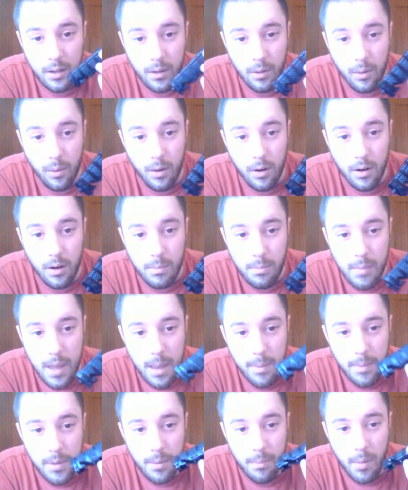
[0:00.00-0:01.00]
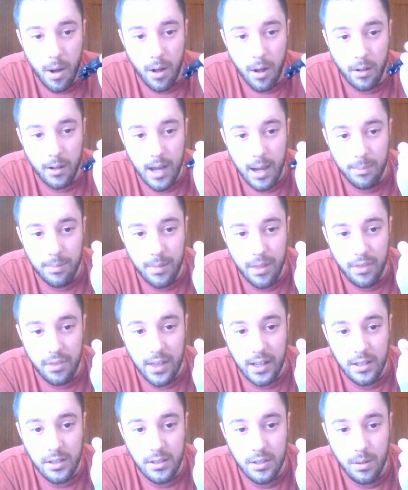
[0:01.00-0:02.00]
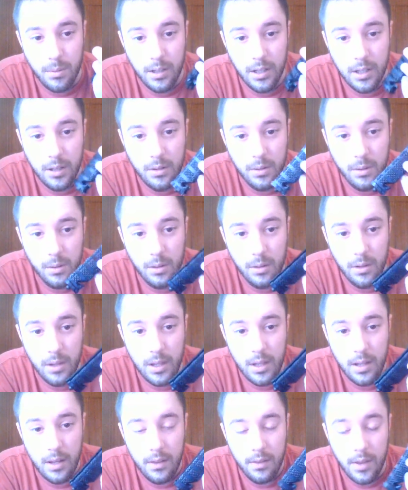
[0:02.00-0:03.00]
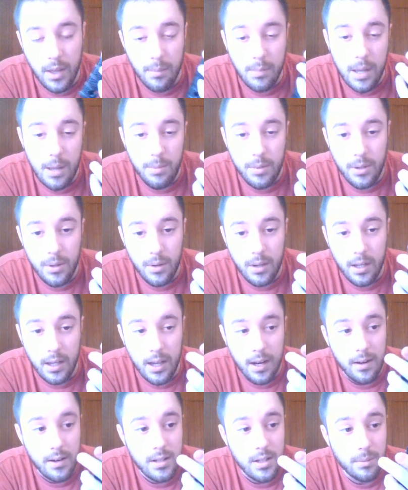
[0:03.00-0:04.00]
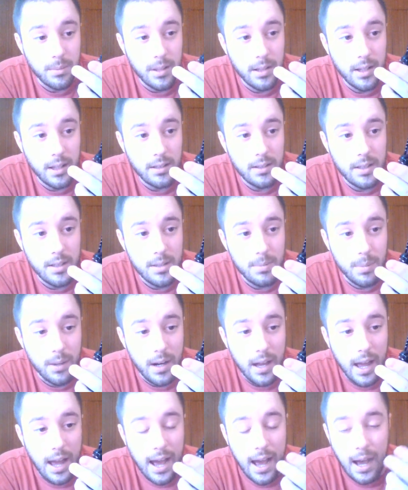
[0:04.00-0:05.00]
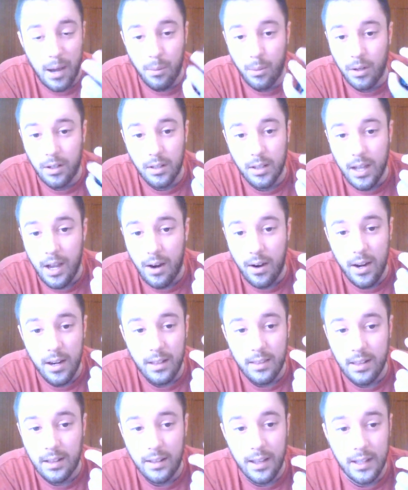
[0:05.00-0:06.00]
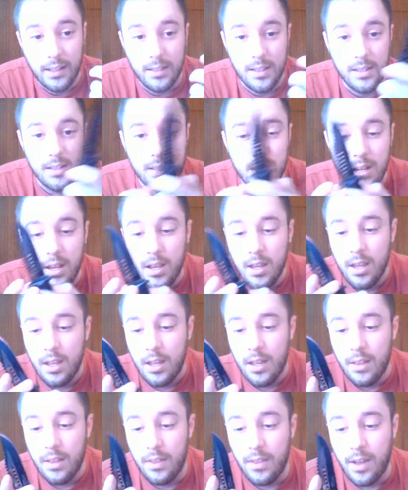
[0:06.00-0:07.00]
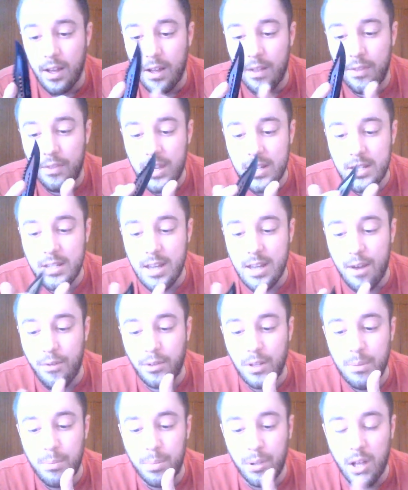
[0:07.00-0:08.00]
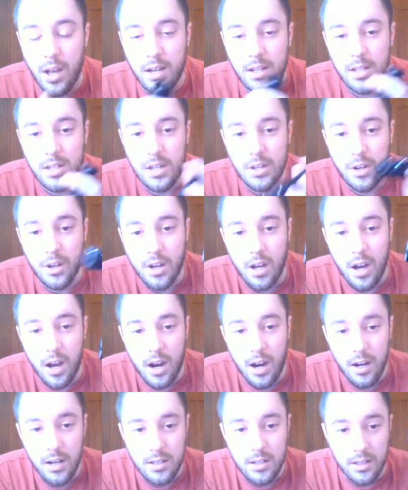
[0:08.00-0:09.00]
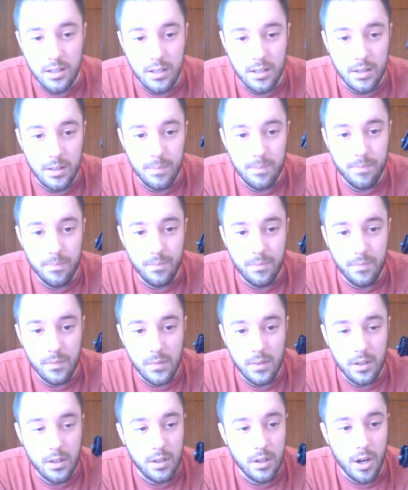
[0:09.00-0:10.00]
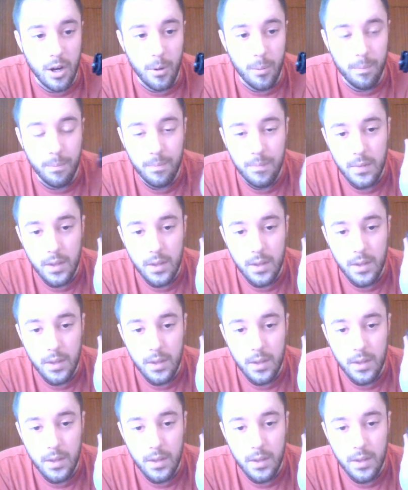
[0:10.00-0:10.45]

or maybe a mall cop that thinks they're really cool. Then maybe you can carry something like this, but I wouldn't carry anything like this. This definitely belongs in your car to, you know,